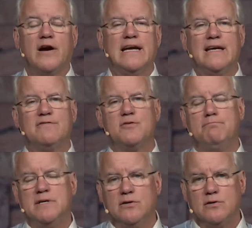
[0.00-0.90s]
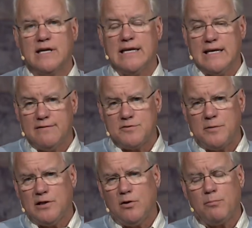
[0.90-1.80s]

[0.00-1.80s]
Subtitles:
He gives them milk, and he gives them a little